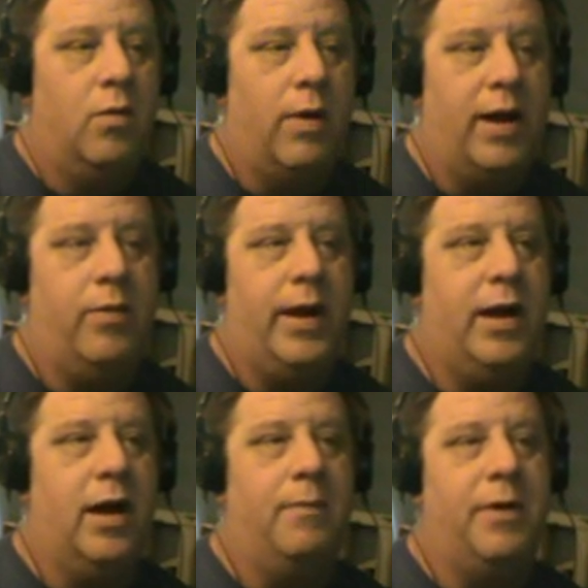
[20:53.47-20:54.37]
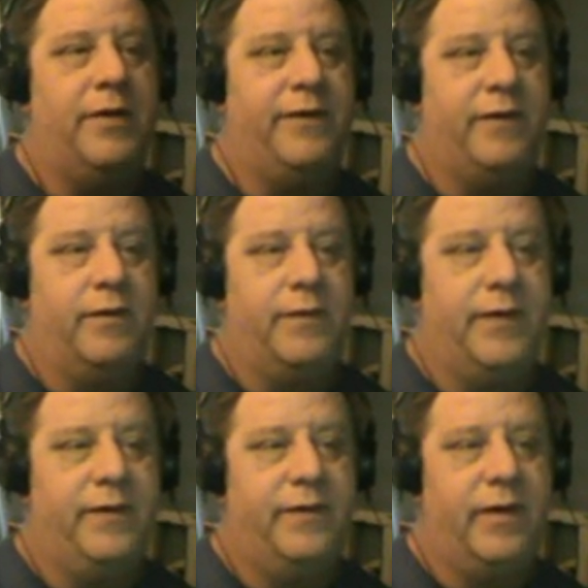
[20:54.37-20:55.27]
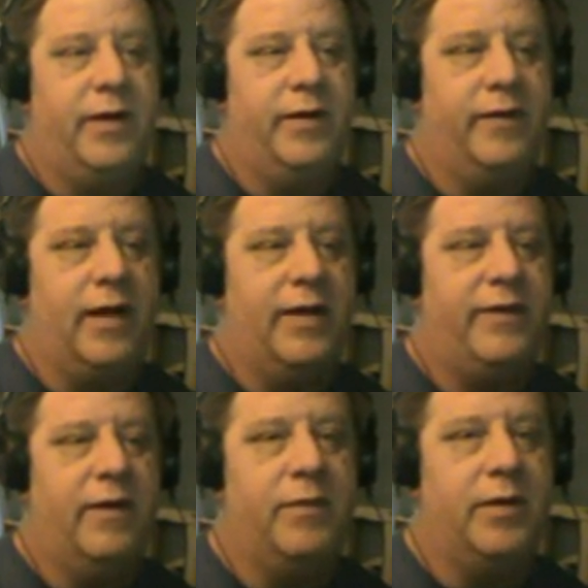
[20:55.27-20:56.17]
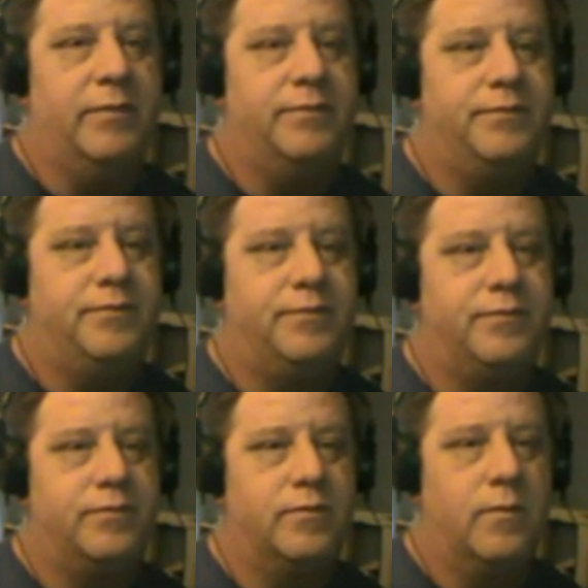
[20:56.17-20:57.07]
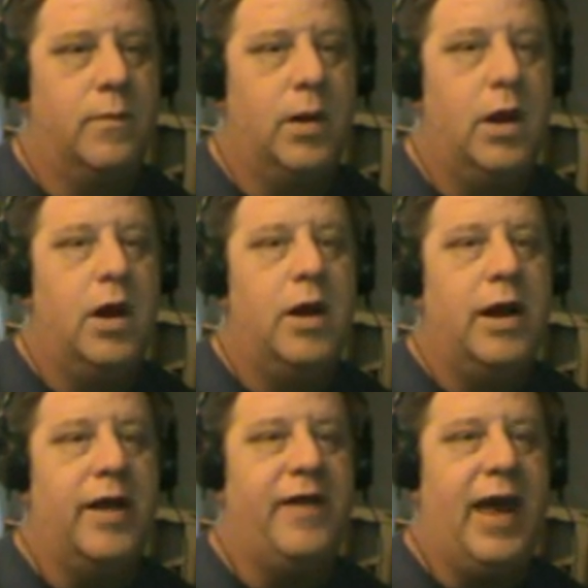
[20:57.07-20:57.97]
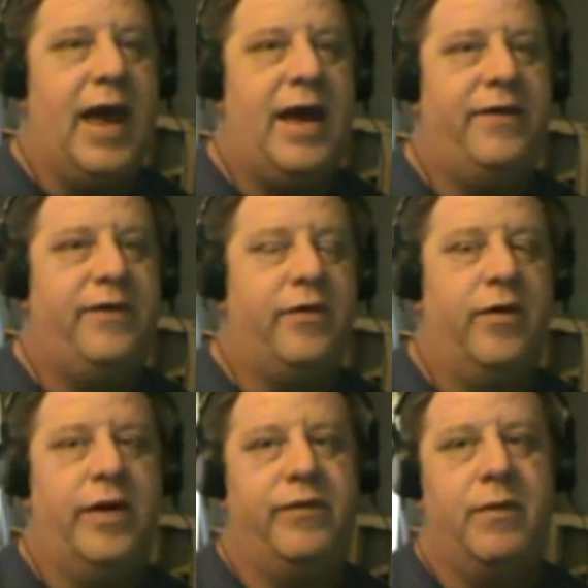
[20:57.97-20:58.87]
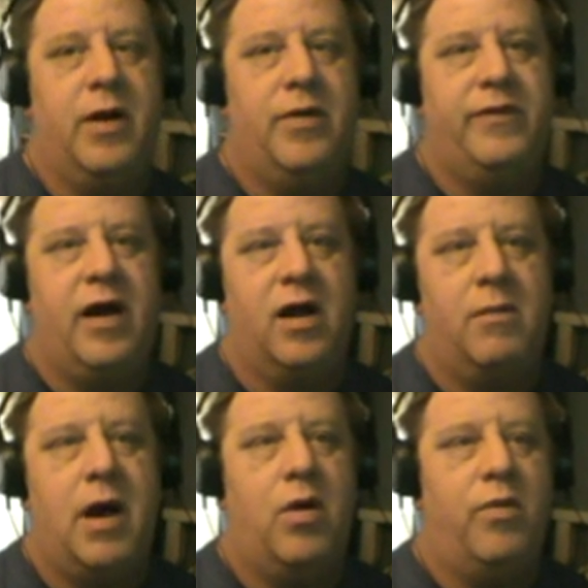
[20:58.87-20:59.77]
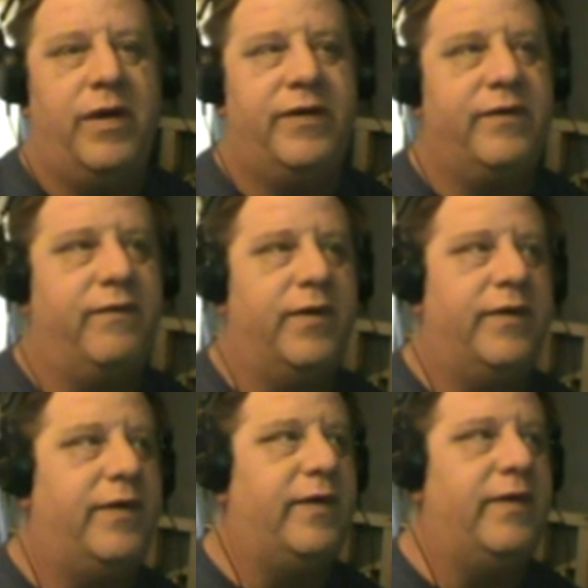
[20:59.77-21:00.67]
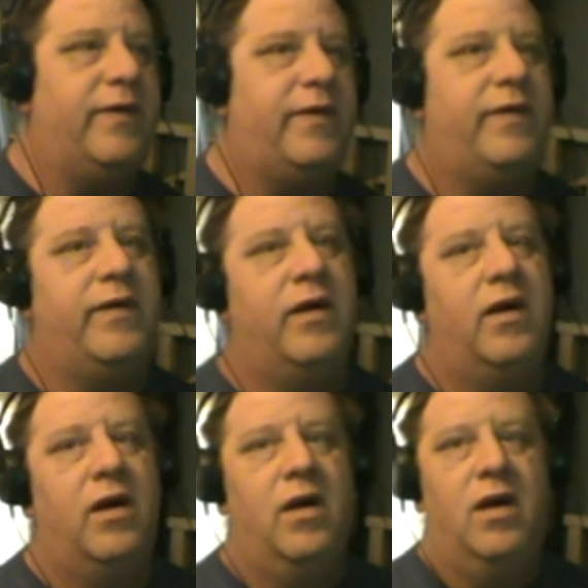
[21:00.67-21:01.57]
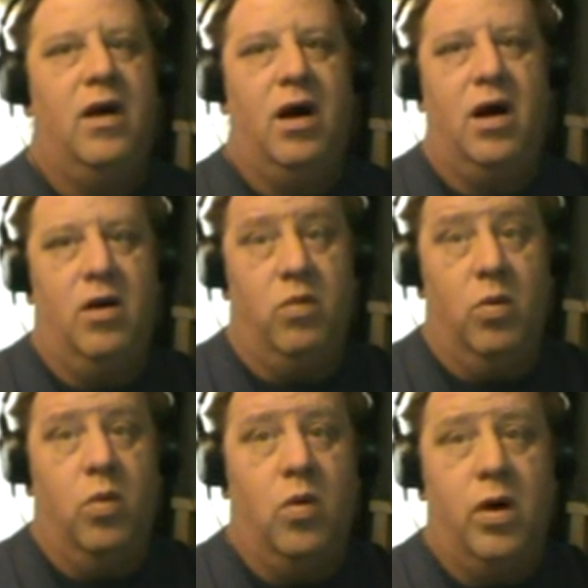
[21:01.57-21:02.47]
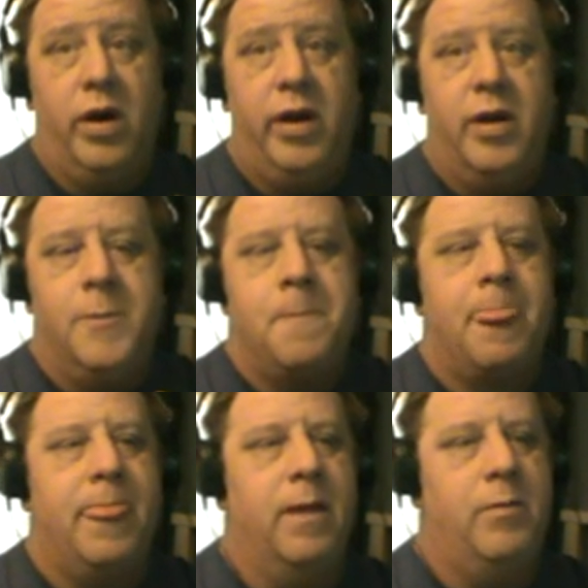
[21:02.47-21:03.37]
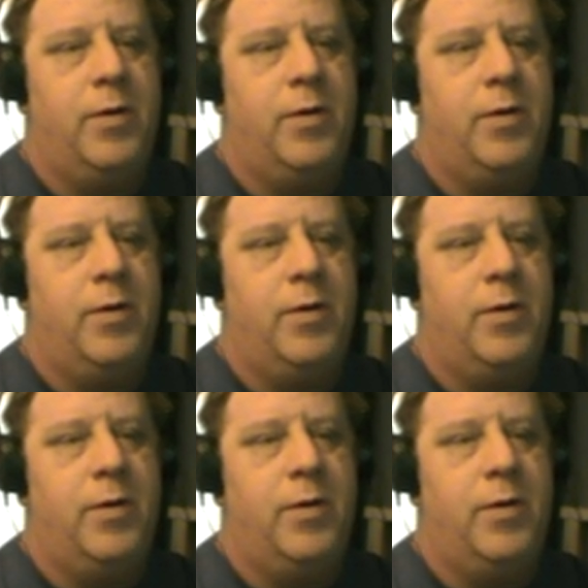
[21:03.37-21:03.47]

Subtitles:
right away up on the surface. And there's lots of it. Now the asteroids, remember I was talking about risk versus reward. The